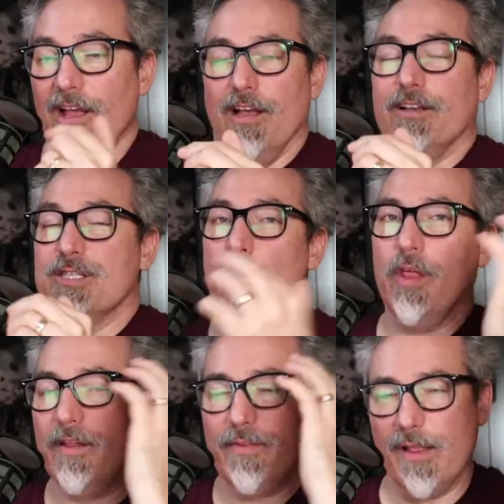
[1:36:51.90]

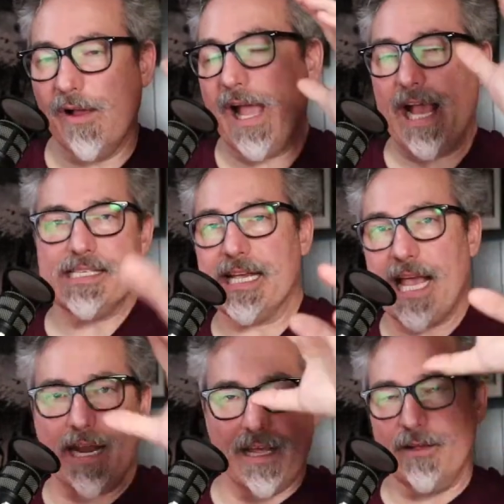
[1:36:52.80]
So as I
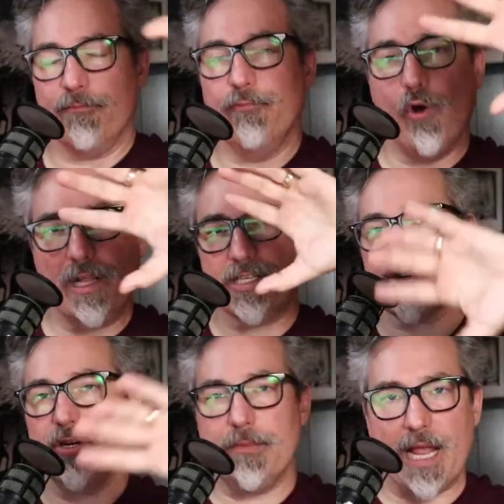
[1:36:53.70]
kind of run
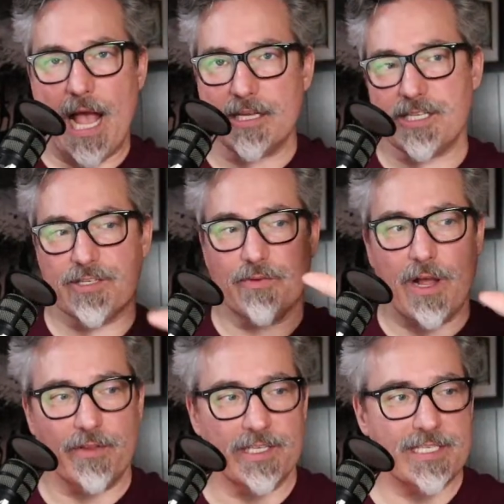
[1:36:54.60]
stream of conscious
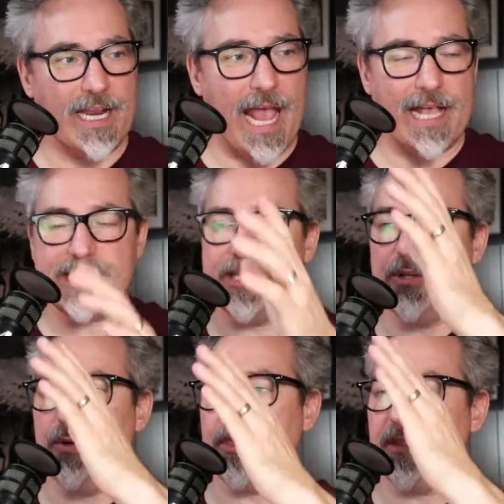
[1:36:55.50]
around this, it has to
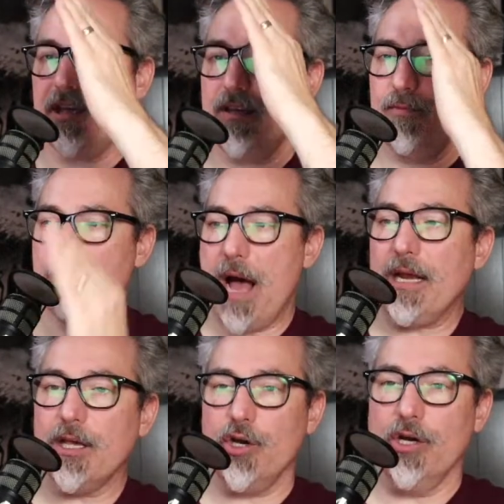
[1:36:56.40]
do with the
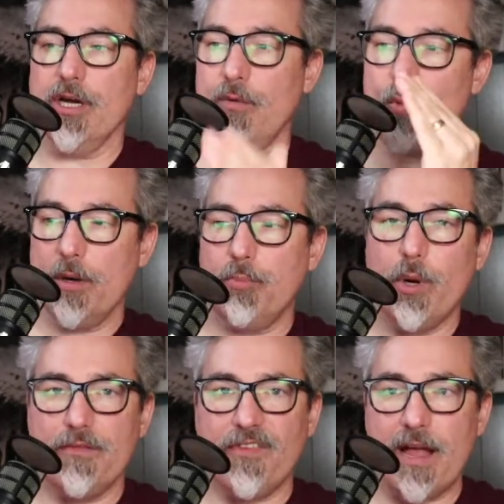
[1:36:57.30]
Monty Cook
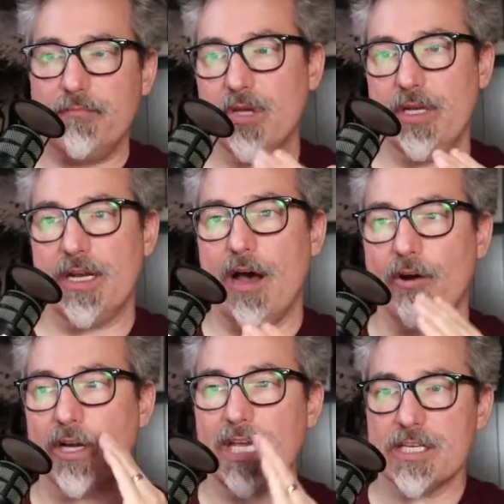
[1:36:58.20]
$1.5 million
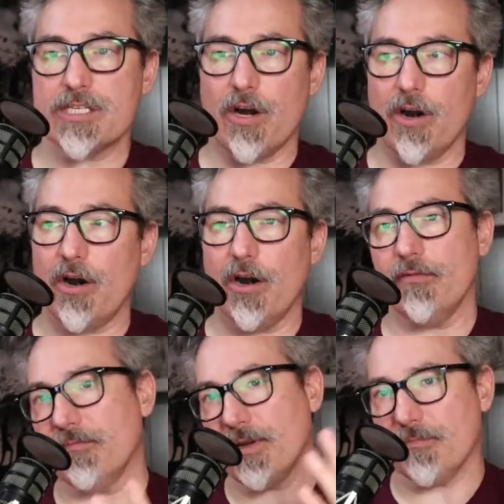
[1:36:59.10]
Kickstarter
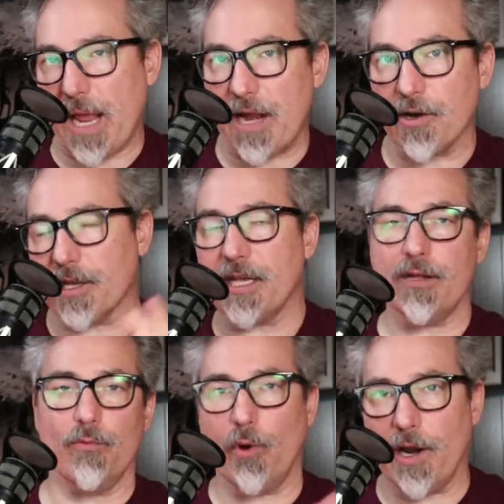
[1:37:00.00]
backer kit,
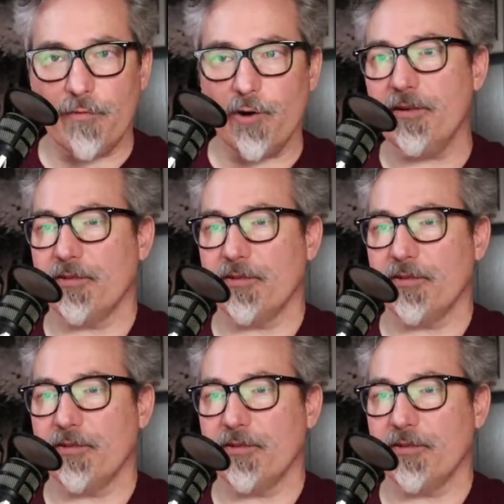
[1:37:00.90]
whatever,